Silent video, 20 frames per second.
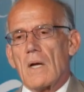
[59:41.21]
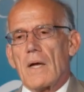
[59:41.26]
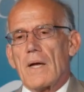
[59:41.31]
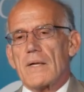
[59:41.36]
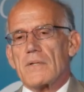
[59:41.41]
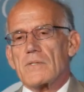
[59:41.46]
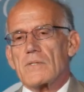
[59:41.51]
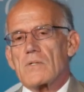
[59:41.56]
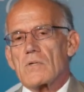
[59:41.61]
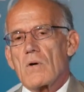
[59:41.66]

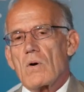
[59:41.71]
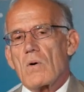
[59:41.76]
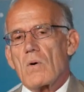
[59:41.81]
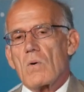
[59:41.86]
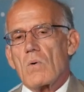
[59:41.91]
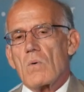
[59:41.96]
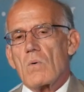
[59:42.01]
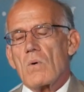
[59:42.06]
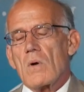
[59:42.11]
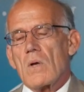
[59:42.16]
And
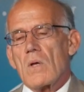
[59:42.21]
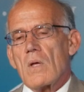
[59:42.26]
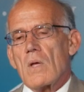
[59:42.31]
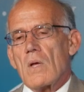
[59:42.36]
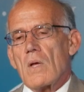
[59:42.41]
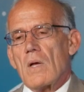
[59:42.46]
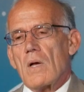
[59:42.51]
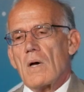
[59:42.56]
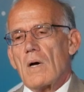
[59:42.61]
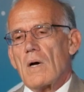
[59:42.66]
so
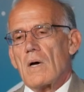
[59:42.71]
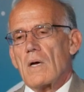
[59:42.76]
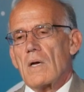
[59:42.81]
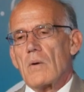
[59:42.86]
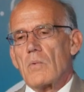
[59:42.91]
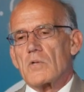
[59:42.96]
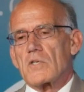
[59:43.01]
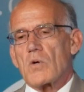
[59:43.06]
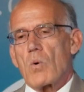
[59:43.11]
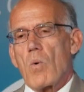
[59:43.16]
uh,
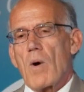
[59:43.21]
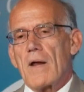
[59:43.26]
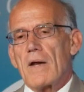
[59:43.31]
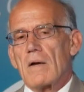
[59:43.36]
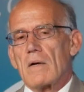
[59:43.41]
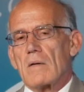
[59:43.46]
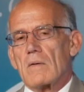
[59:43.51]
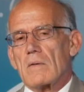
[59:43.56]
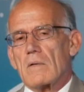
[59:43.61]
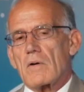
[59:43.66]
it was quite
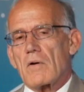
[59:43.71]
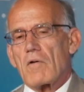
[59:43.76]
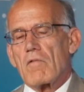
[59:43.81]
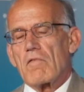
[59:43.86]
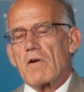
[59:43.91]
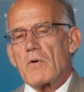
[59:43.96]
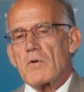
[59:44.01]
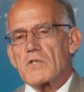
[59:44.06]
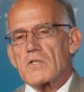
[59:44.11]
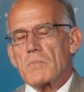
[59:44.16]
a
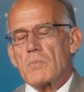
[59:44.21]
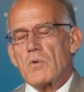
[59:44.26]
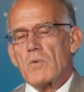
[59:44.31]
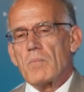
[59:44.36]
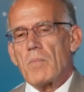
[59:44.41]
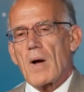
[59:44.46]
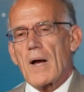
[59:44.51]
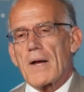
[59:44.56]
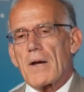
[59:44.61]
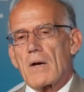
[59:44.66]
careerist
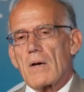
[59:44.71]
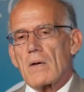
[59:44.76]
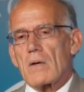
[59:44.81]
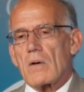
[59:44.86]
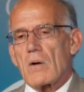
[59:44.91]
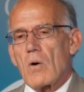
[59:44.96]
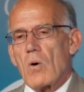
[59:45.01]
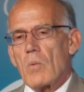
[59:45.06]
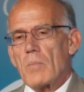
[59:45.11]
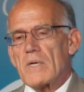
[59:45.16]
move by
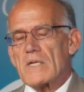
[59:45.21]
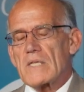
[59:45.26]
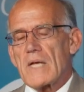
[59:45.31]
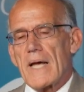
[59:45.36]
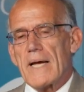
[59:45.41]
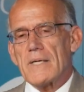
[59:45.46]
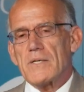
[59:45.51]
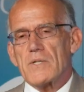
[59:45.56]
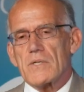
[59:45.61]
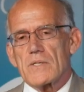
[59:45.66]
Comey's
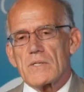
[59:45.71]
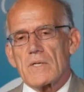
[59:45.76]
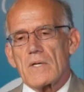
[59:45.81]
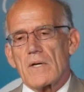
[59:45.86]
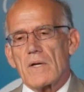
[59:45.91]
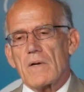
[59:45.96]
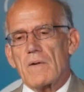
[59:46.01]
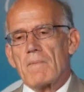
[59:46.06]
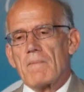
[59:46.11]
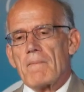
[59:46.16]

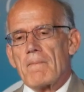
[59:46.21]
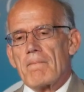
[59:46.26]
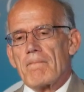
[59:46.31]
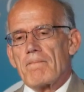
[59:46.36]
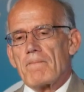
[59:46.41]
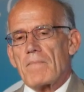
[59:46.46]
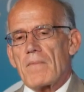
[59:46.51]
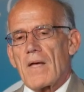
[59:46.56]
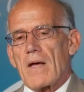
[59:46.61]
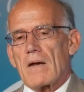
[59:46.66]
agency
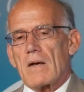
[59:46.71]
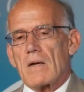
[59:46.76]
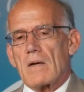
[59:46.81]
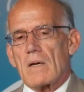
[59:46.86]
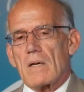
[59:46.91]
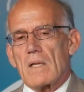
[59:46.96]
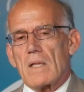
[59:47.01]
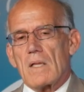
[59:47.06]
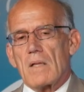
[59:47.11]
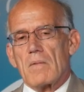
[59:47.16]
that
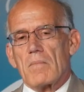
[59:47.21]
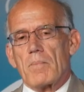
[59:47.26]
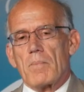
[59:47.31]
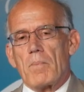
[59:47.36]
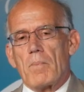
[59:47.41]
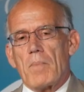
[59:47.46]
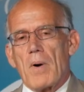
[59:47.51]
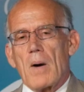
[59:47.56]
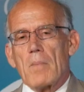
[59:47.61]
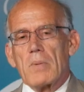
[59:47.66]

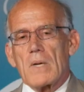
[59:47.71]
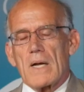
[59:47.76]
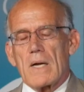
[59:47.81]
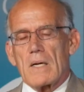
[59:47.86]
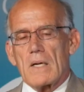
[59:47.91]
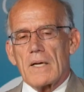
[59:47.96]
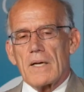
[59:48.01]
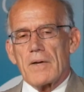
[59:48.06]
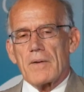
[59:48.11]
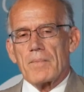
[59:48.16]

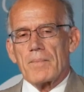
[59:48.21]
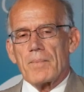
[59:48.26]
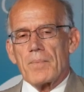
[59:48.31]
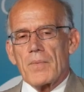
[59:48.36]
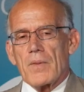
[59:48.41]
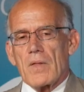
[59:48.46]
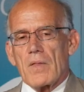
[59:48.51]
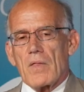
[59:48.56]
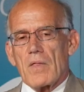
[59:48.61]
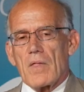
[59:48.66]
publicly
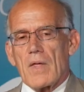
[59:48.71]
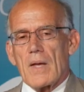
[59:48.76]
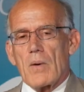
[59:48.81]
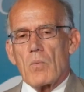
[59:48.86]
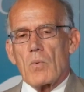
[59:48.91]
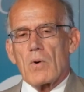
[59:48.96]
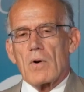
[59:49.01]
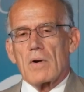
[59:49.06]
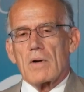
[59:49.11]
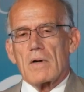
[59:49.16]
they
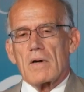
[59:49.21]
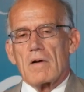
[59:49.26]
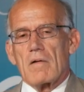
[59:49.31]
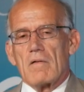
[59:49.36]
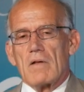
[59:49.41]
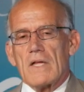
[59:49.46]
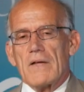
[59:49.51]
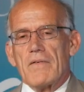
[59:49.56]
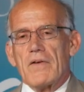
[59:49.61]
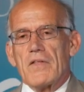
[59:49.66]
were
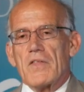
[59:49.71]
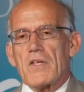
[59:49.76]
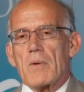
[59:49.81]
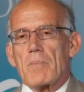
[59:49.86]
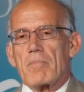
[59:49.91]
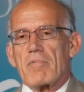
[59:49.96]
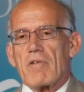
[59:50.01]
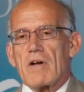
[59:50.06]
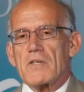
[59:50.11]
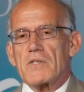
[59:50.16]
leaving the
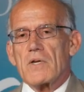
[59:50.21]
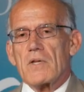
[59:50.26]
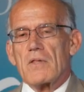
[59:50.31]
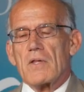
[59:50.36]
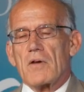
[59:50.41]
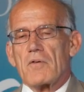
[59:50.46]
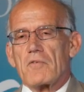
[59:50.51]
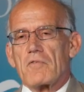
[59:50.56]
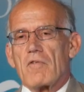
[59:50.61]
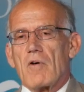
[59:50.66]
impression
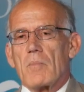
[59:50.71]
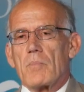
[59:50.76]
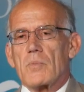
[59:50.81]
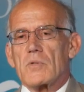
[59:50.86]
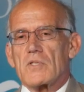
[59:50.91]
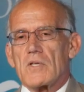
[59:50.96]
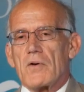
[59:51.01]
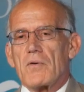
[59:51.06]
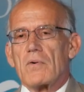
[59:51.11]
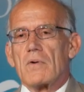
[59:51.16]
that Trump
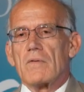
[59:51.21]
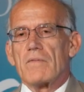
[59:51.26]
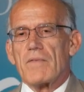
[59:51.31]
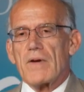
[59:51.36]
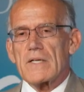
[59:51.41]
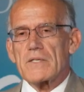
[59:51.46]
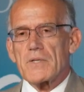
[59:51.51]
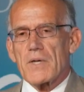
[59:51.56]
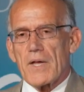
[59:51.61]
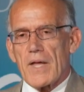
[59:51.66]
was under
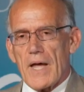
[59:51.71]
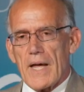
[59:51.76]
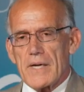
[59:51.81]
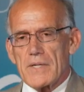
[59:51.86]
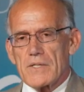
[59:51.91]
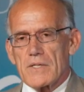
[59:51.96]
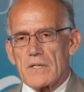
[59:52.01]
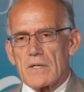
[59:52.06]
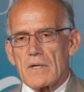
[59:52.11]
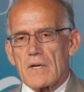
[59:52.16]

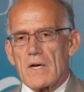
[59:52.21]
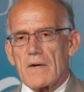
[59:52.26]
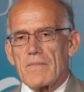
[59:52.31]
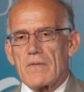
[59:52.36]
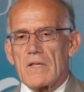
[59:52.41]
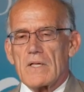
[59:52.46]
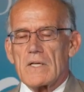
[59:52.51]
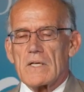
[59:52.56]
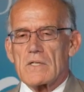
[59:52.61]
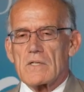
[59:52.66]
investigation
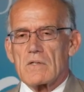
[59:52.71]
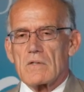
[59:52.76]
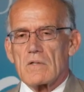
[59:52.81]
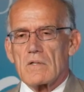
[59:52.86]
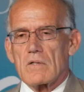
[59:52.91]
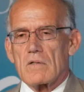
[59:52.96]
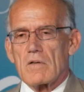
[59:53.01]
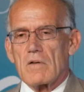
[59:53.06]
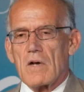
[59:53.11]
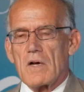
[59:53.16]
given these
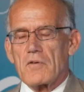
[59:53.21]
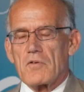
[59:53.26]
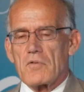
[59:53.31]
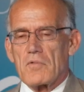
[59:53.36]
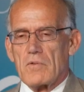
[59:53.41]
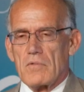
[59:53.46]
uh,